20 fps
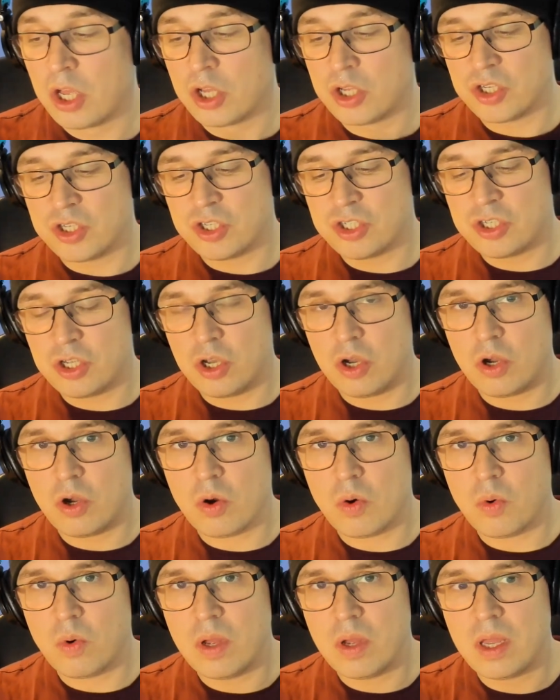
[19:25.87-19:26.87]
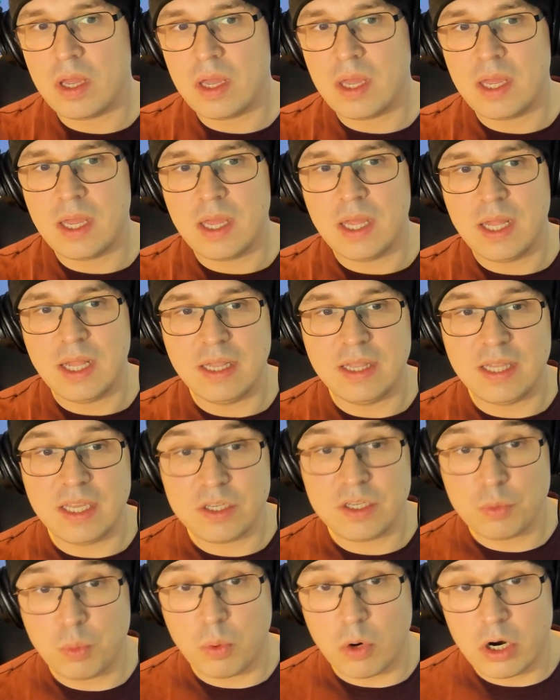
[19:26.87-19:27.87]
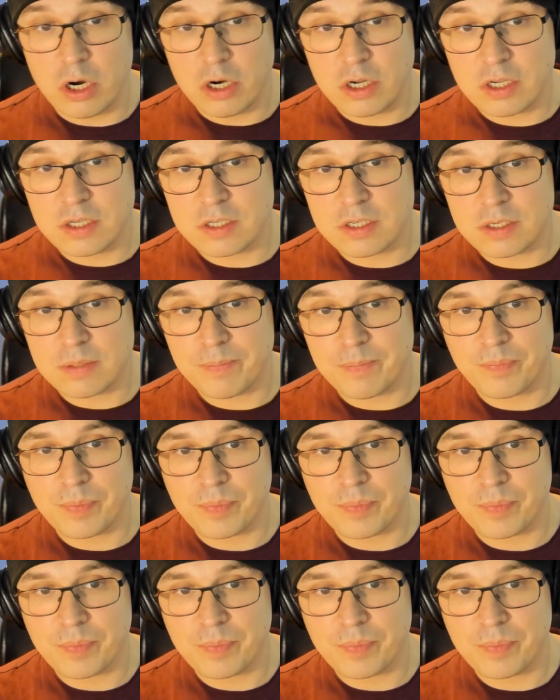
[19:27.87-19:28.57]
So this works.